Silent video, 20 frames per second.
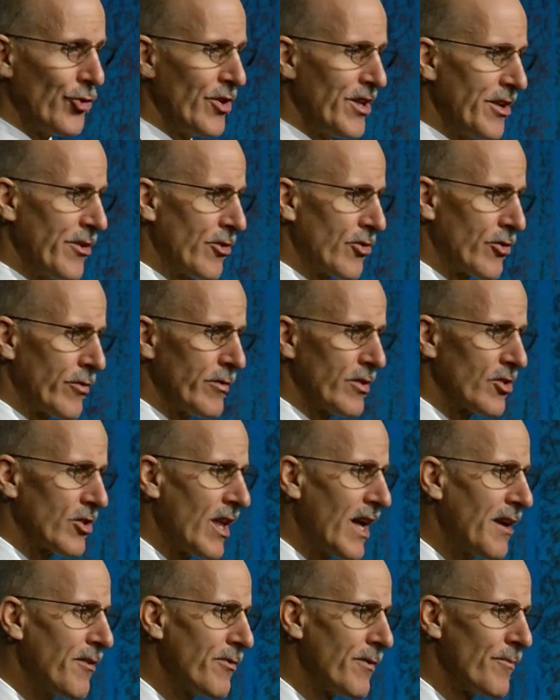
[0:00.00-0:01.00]
years of his
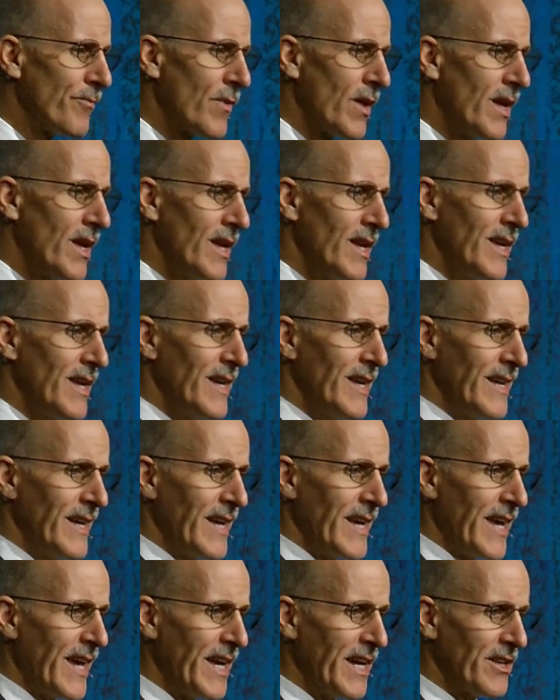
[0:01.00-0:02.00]
life.
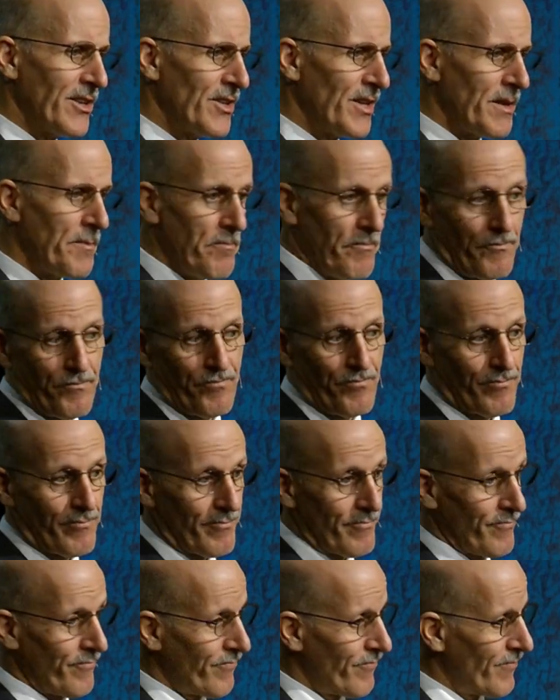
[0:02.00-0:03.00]
And
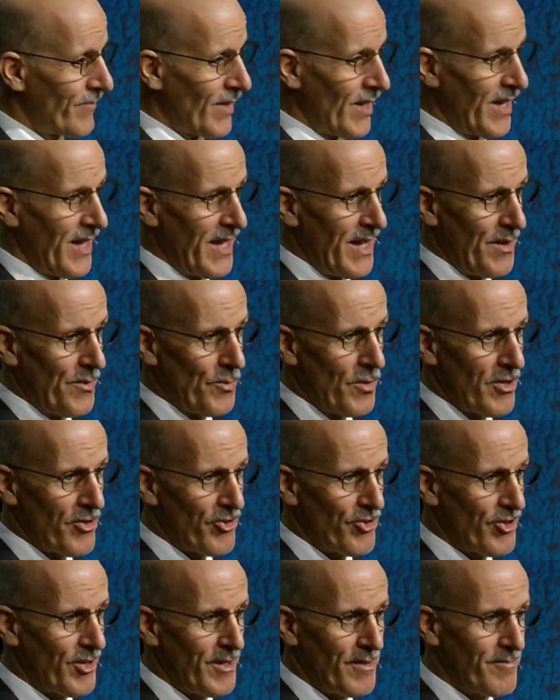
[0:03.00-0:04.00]

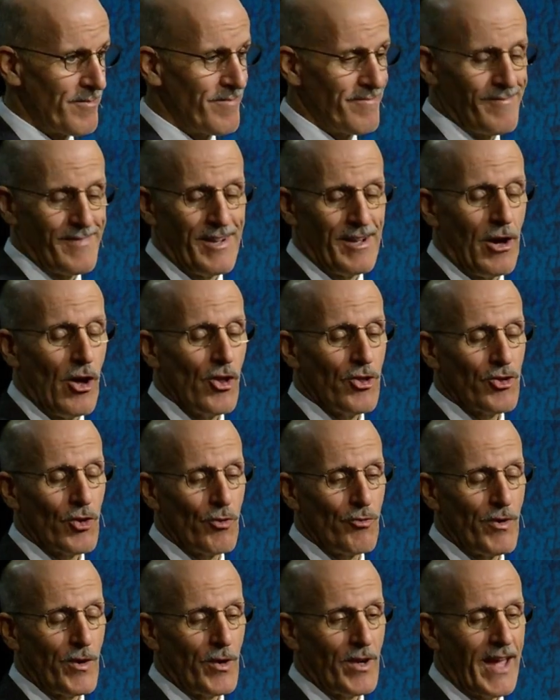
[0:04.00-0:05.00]
was also
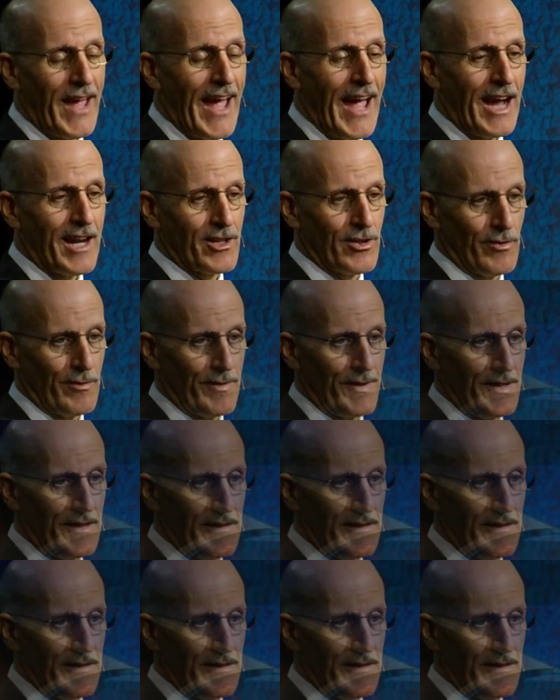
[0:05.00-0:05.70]
very active. He